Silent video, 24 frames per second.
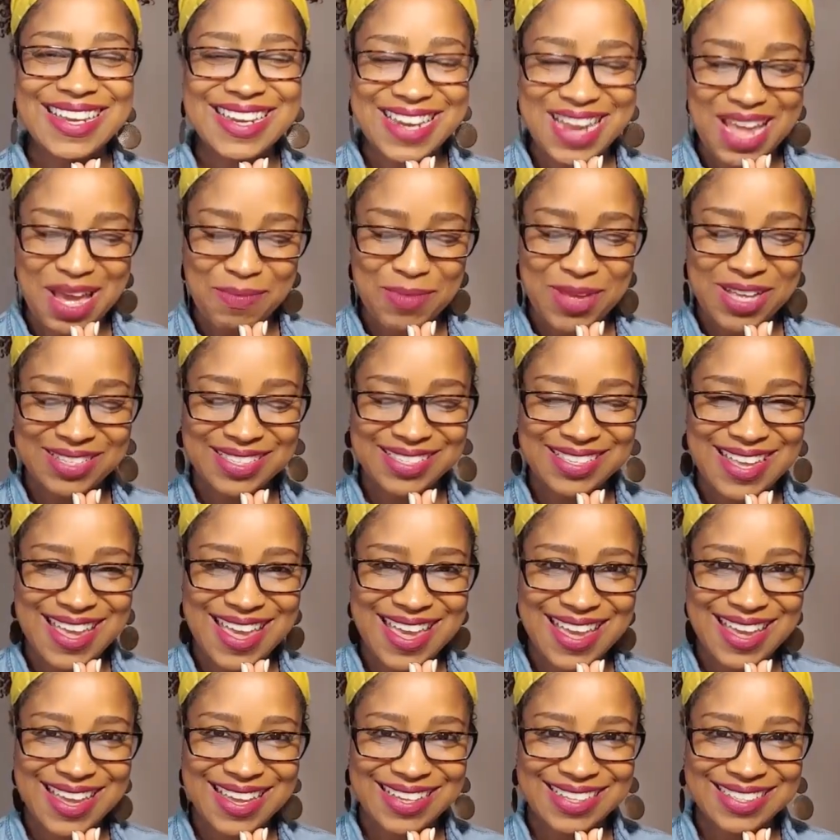
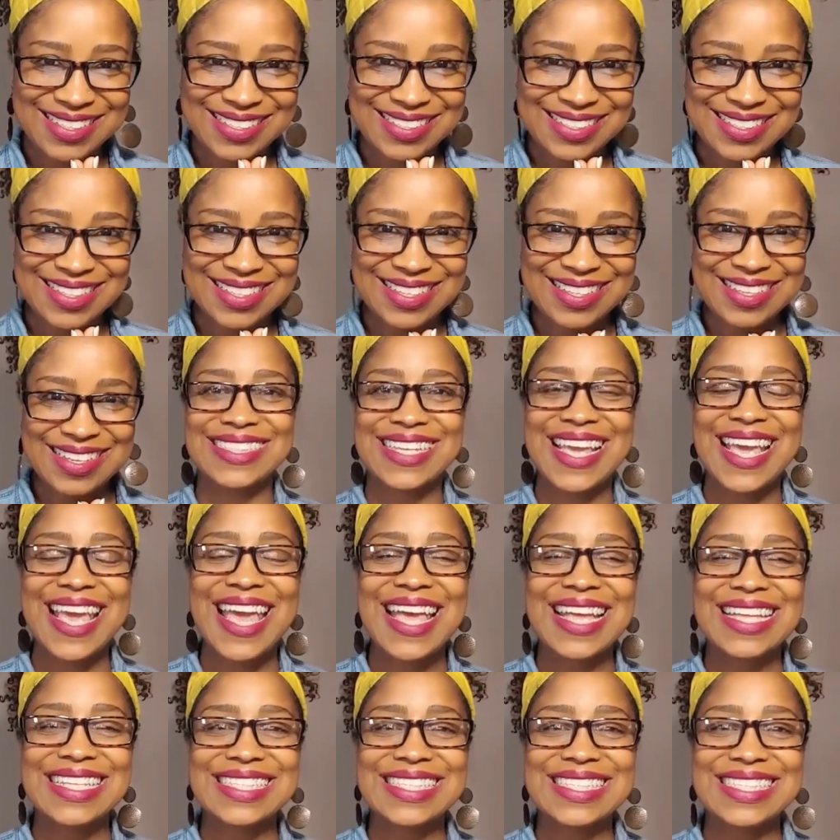Namaste.
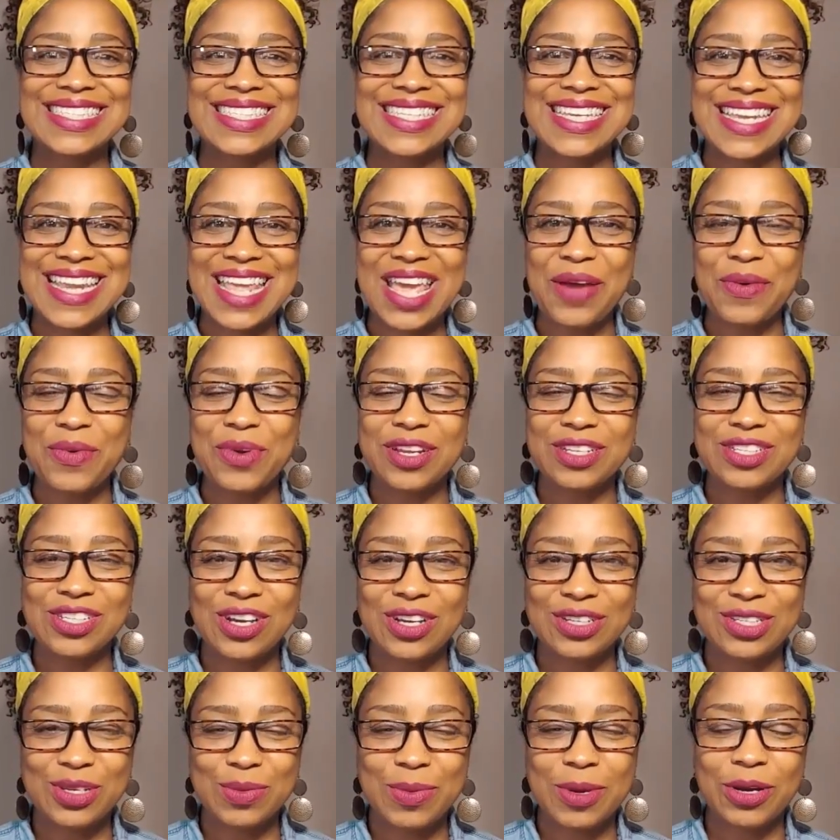Today I want to
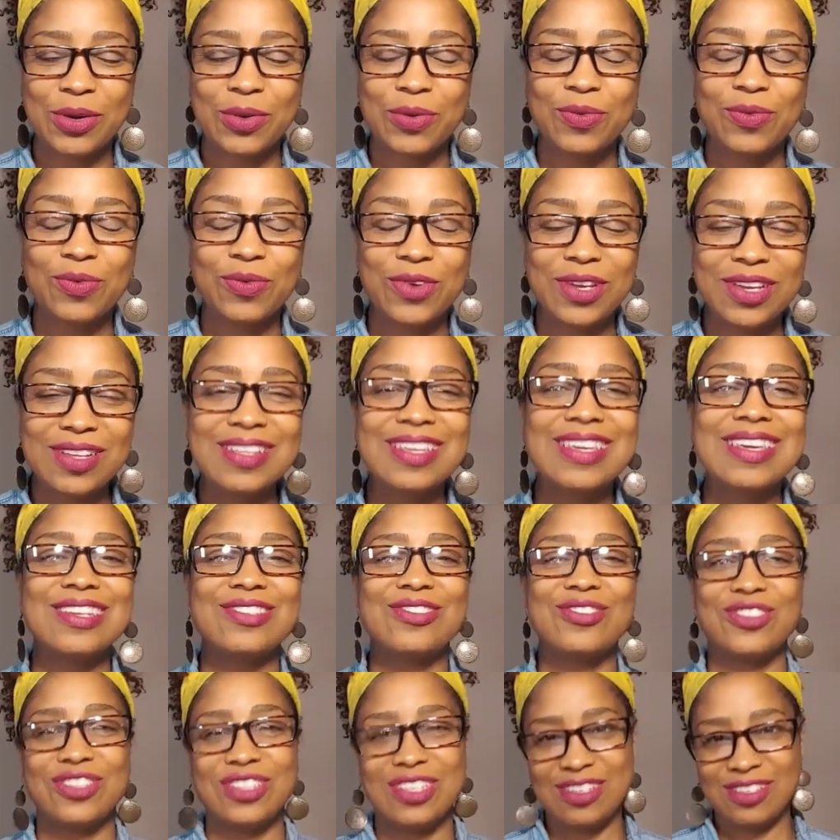talk to you about a really
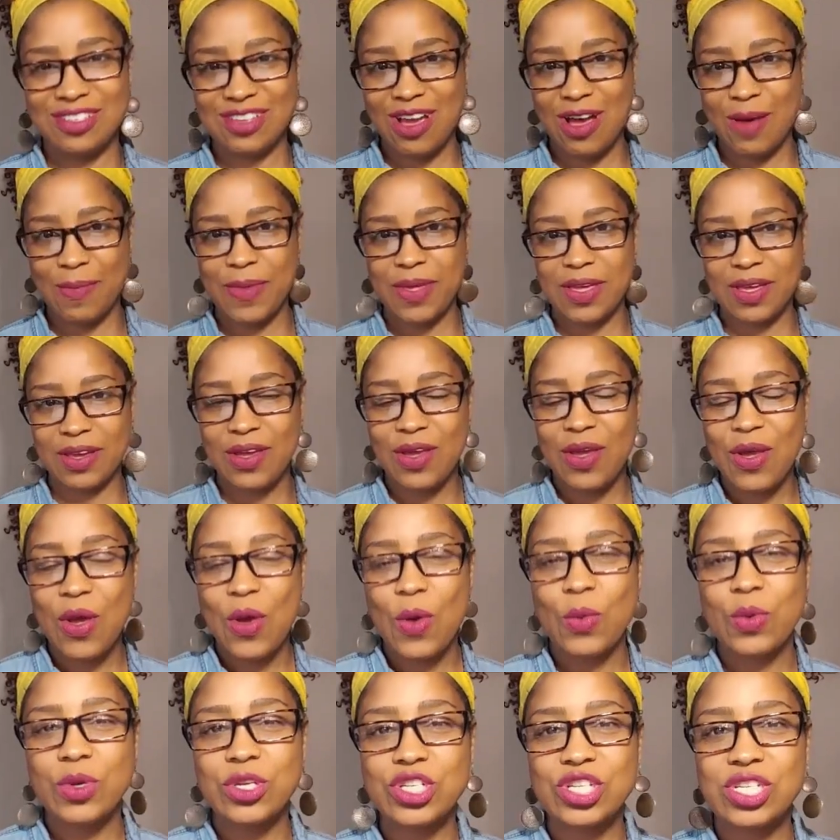interesting topic,
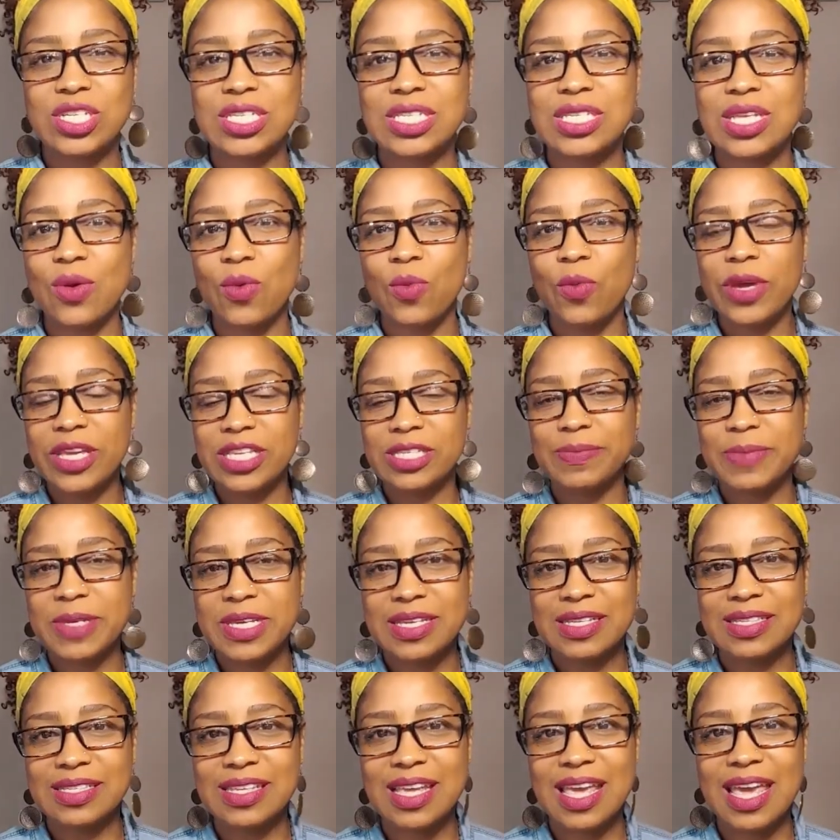which is waist
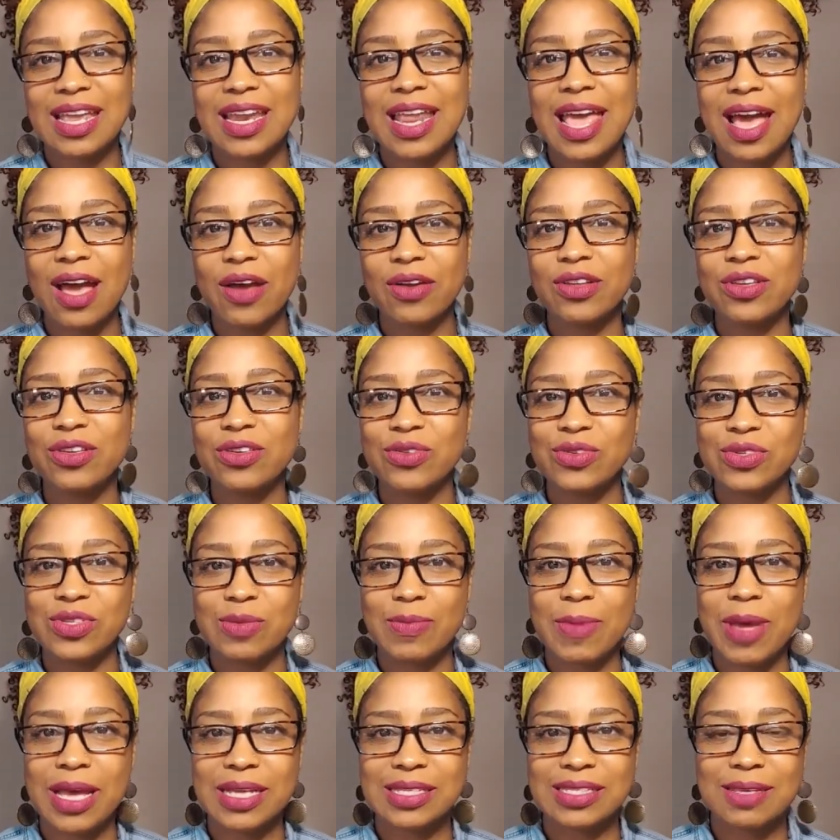beads and how to use
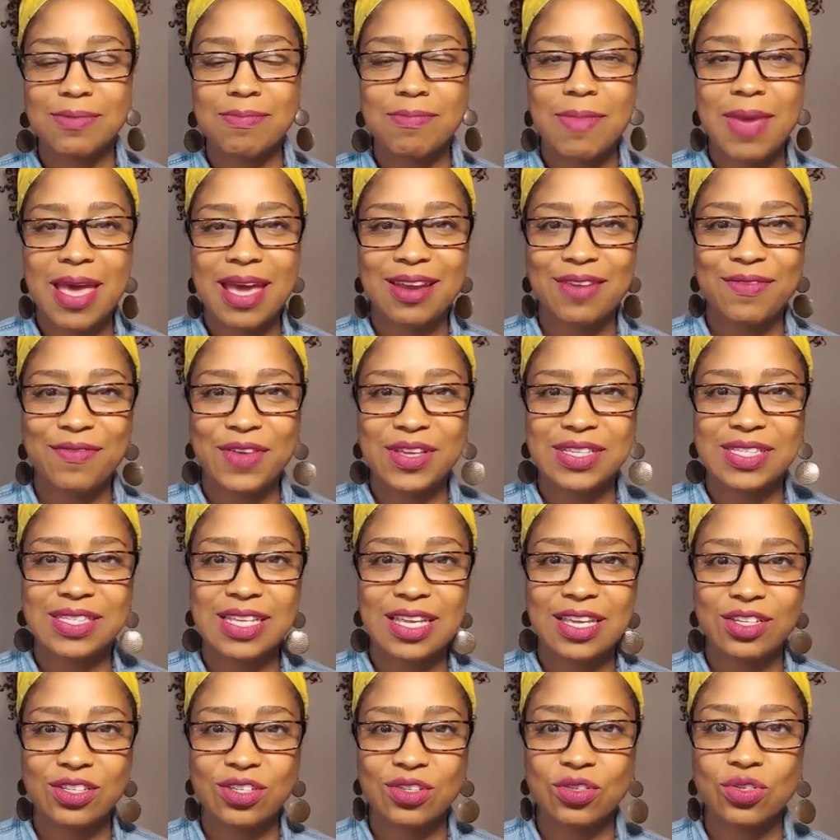them as a
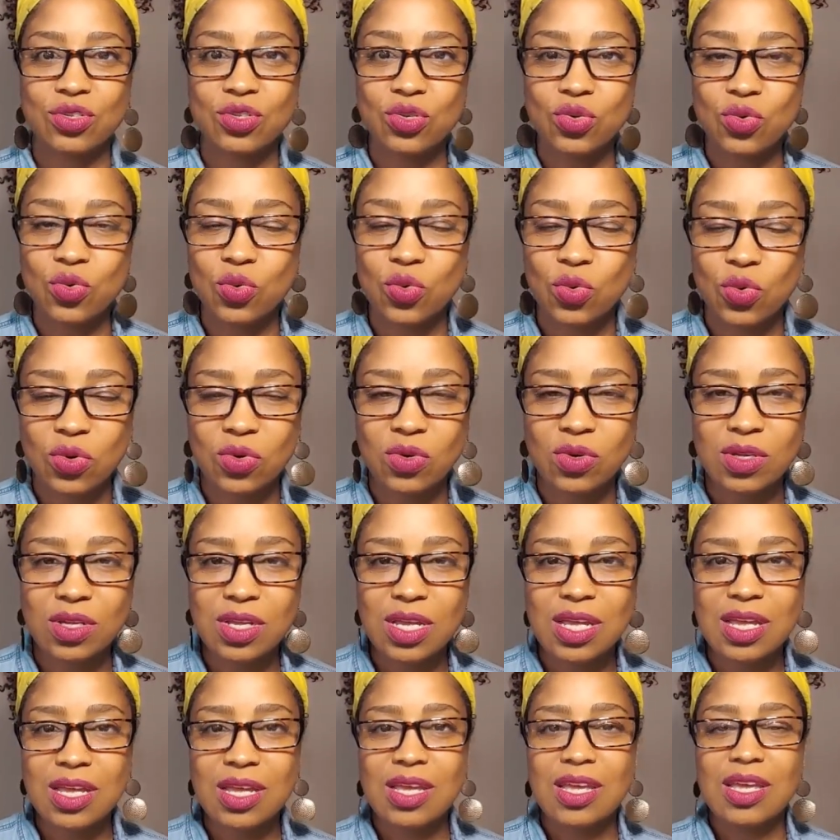manifestation tool.
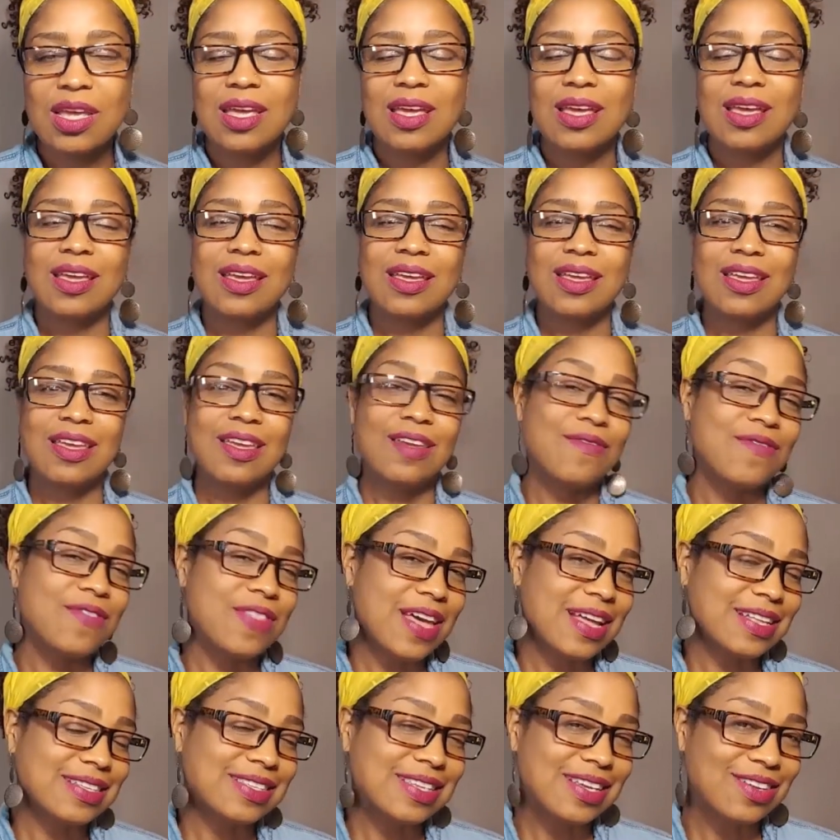If
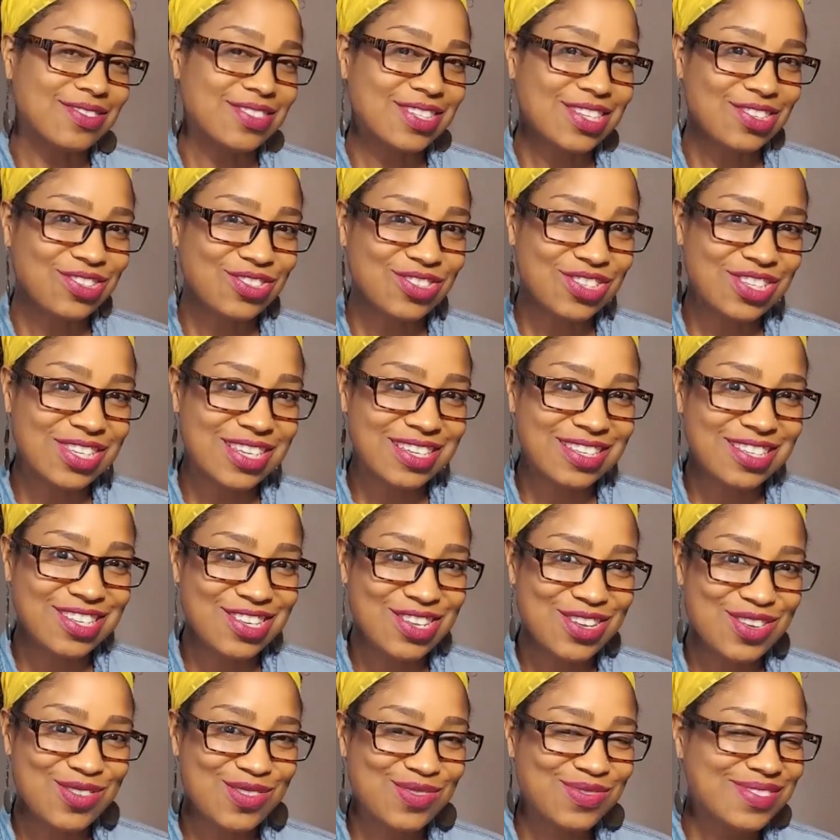that sounds interesting
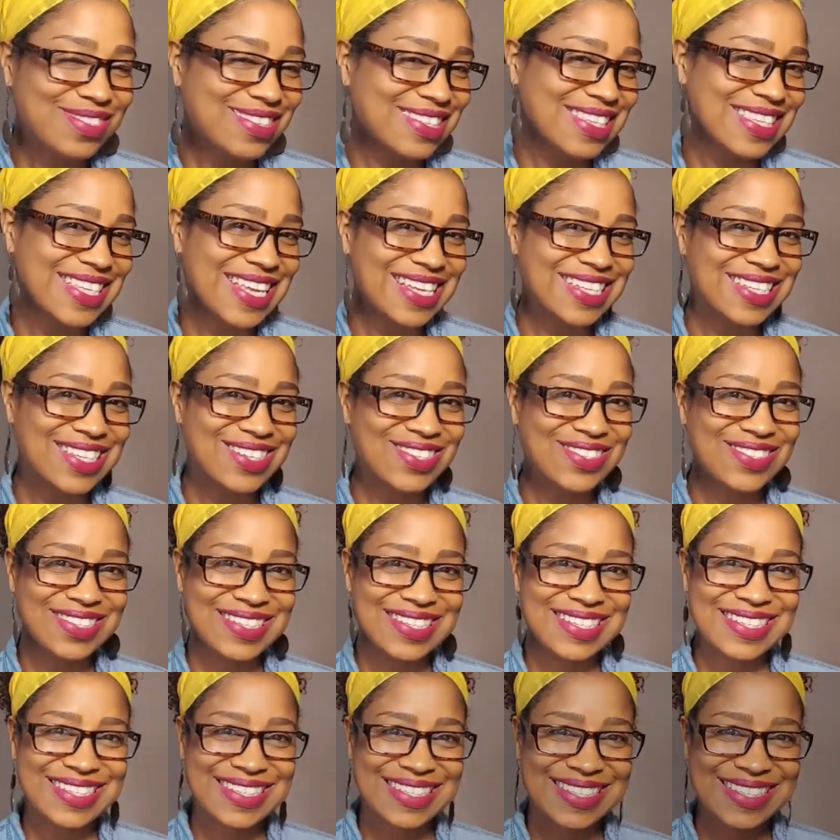to you, stay
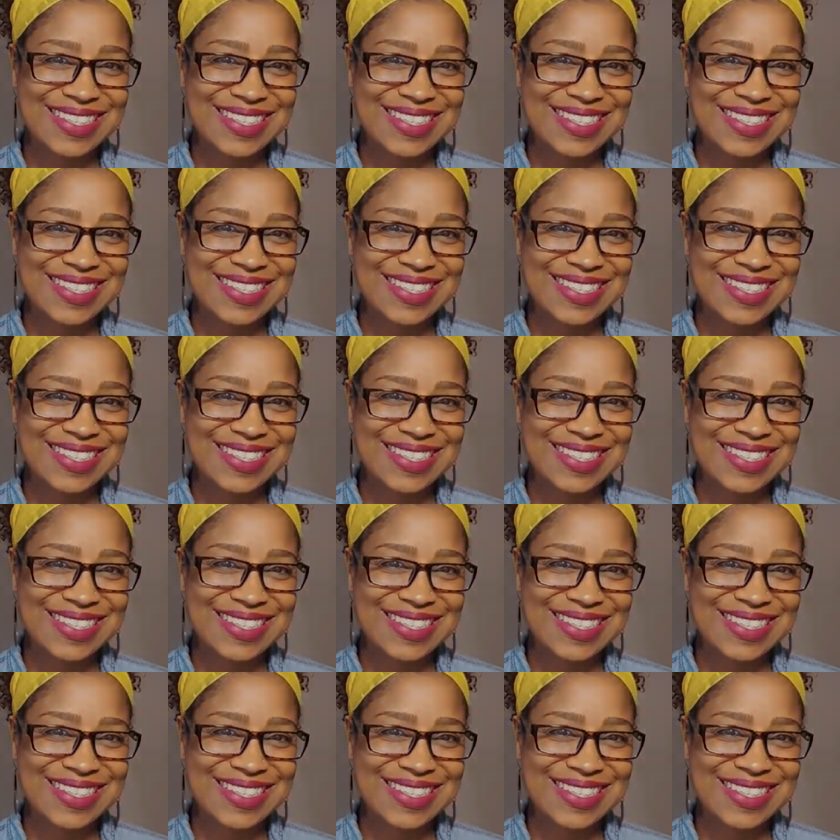tuned.